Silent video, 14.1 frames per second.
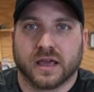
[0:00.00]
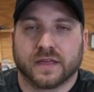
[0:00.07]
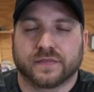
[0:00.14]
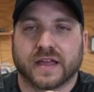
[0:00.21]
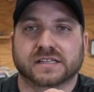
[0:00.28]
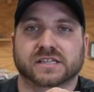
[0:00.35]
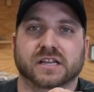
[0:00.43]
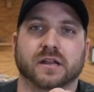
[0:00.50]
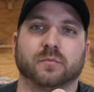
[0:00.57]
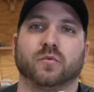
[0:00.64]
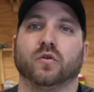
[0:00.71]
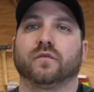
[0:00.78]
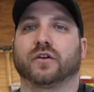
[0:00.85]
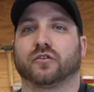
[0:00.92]
that's going to
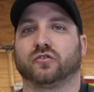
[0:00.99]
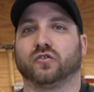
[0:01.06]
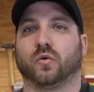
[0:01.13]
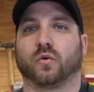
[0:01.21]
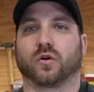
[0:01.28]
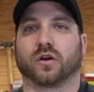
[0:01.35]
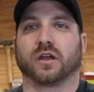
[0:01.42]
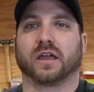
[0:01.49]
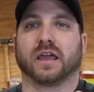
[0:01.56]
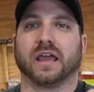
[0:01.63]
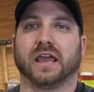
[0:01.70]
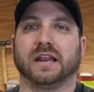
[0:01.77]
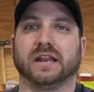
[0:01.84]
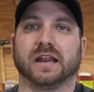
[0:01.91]
move your door
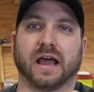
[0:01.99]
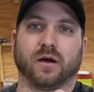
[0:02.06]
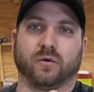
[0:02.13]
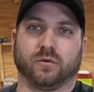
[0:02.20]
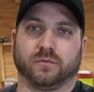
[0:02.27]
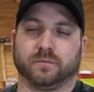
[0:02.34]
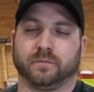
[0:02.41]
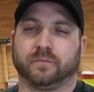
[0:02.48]
in and out.